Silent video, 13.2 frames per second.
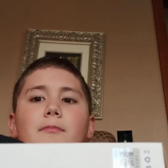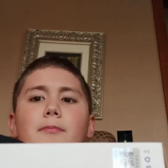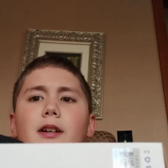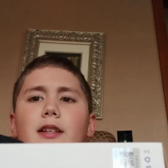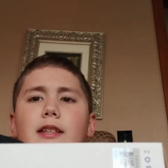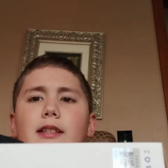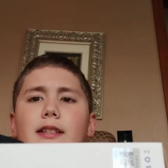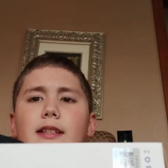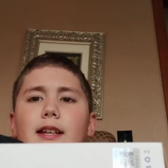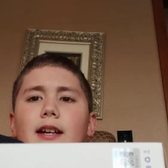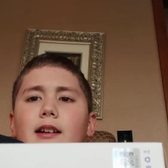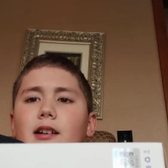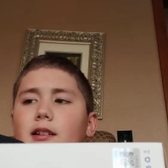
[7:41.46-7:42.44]
but
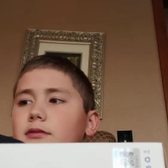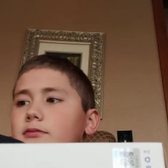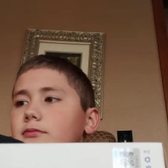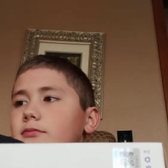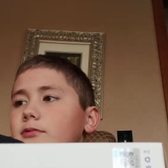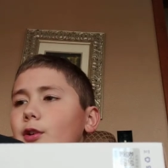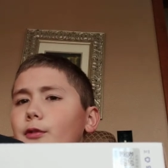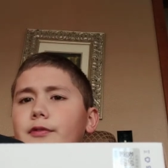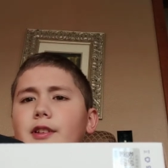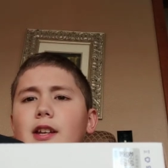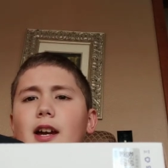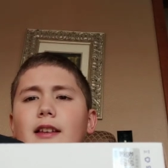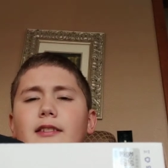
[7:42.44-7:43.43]
yeah, hopefully
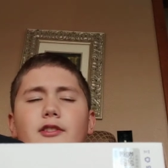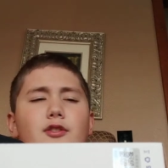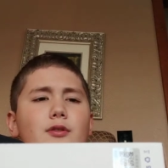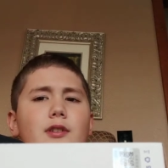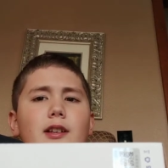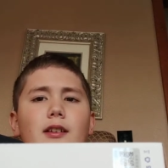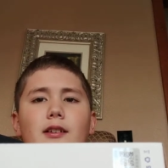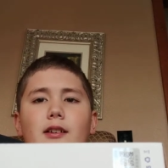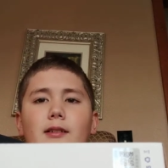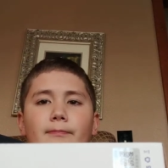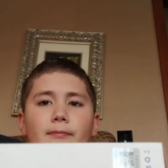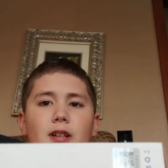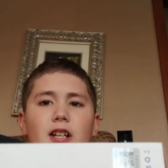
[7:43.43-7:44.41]
you guys enjoyed.
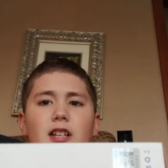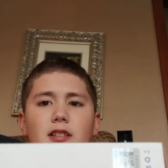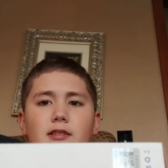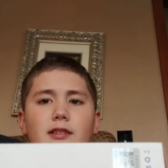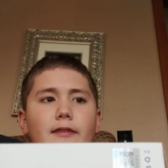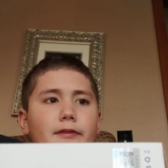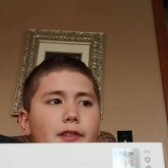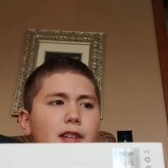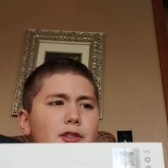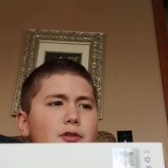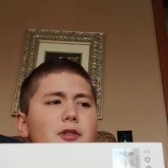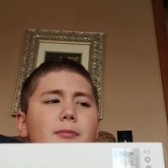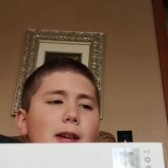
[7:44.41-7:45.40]
Um, I definitely
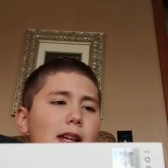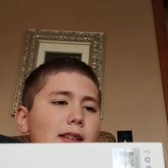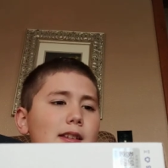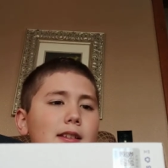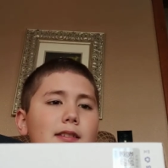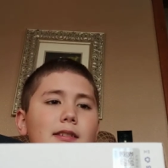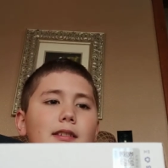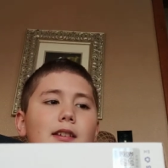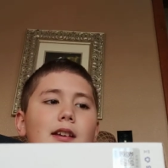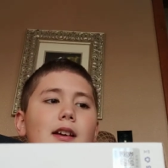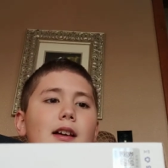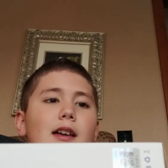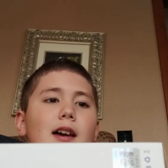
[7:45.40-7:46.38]
enjoyed making this.
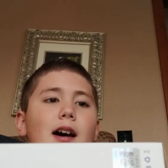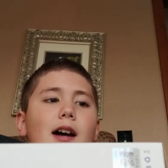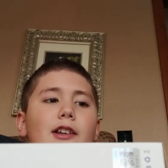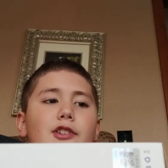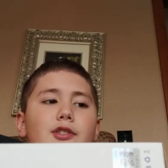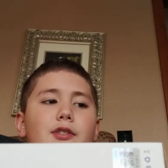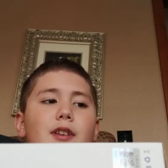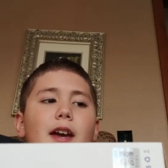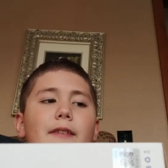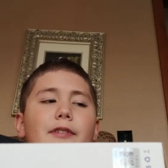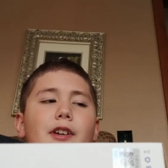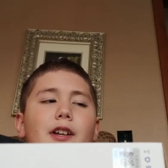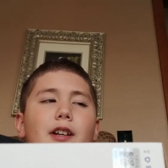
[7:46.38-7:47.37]
I should
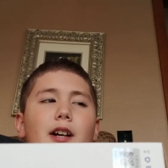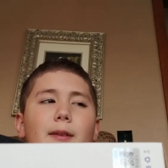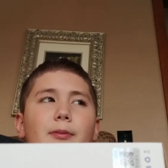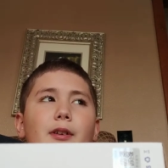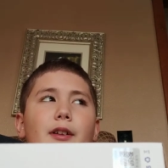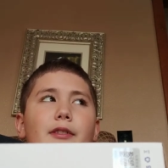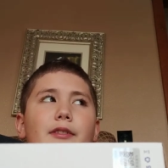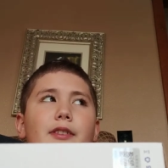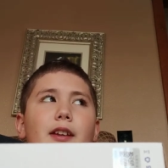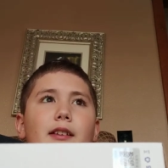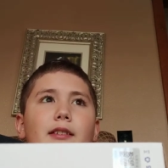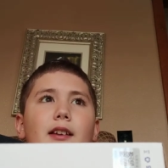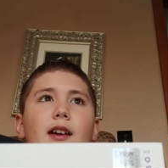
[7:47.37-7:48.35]
have a couple other
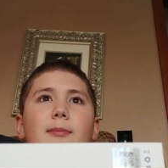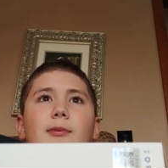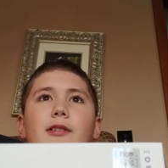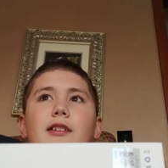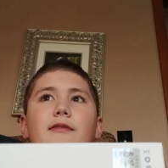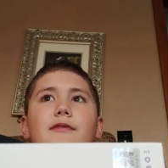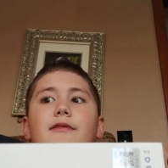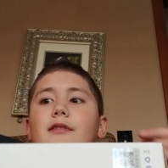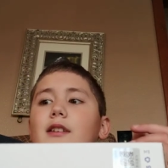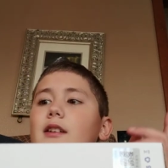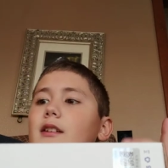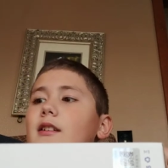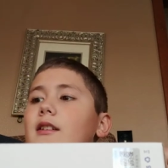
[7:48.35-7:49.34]
things. I believe
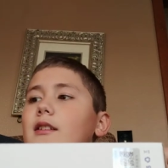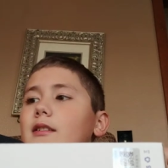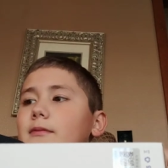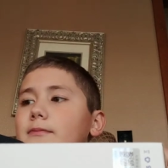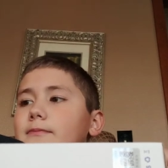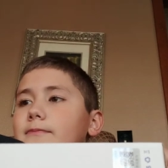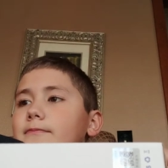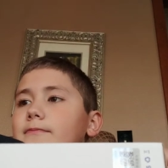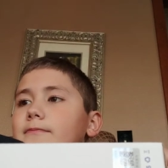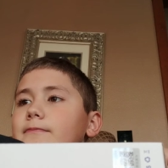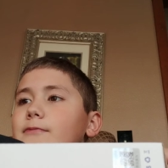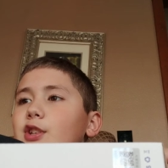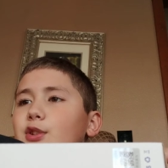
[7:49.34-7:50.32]

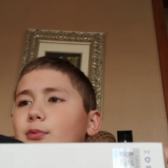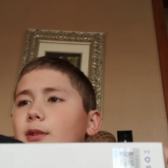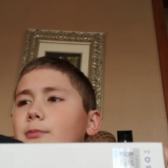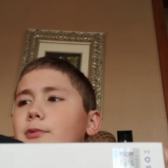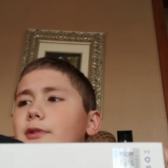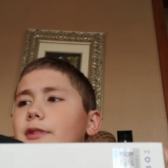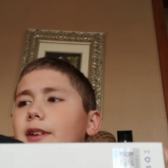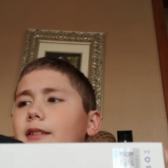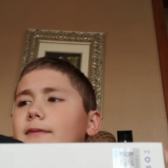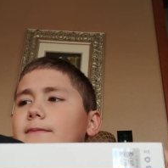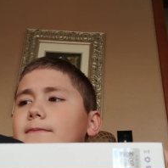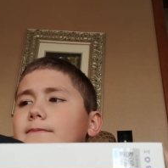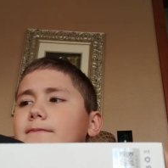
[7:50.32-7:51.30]
there's one more thing.
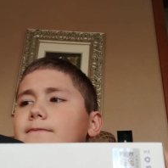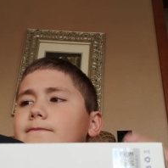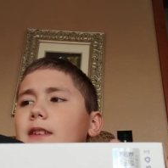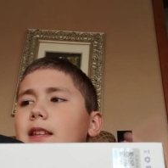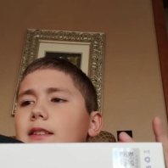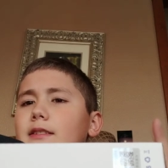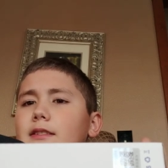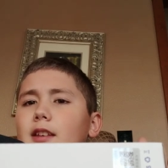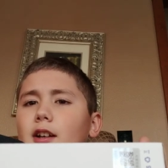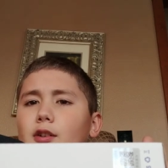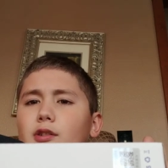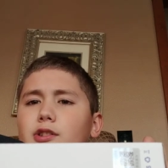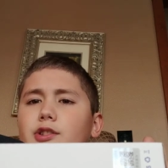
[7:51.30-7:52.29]
It's the
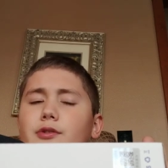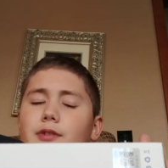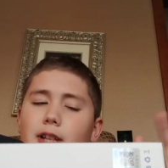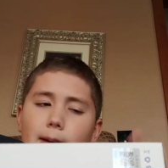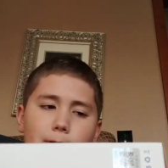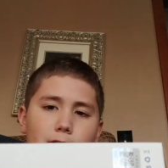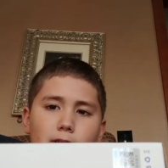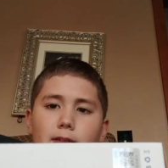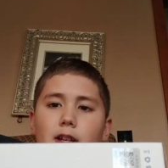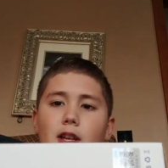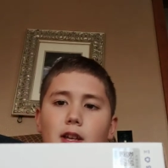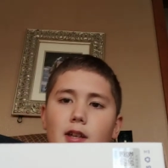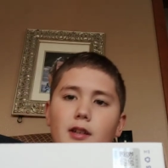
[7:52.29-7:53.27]
cold shoe adapter,
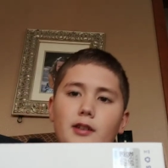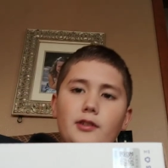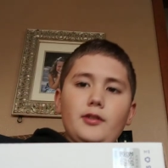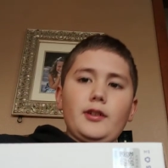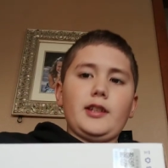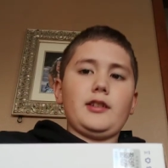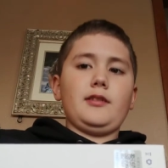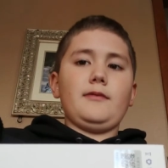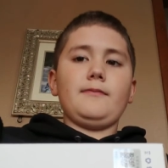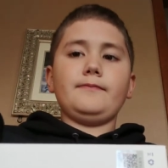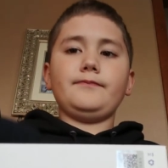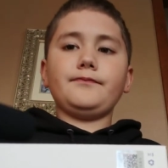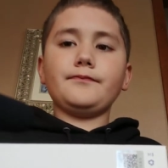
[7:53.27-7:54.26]
so I could
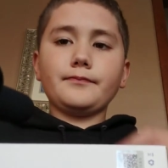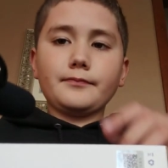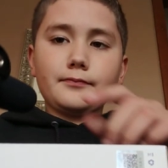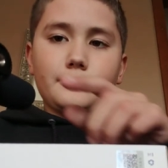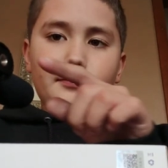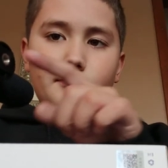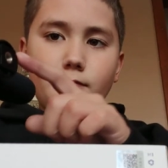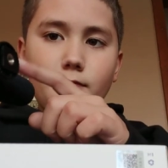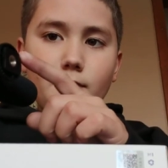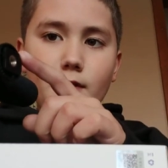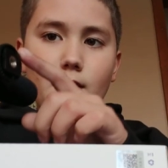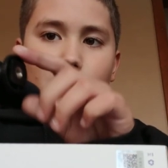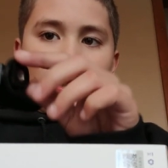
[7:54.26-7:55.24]

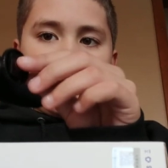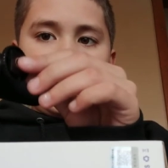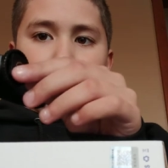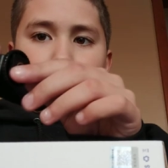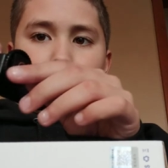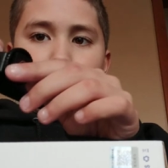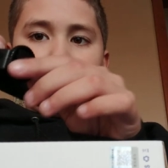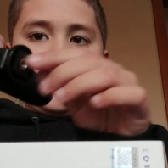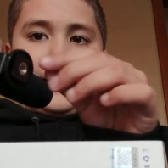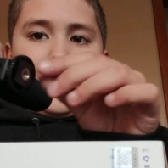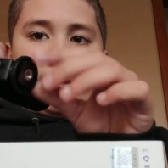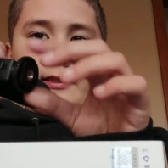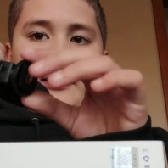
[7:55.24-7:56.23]
you
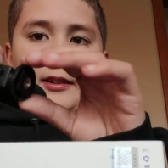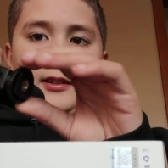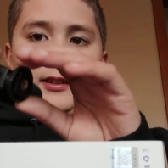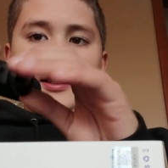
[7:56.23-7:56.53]
slide it on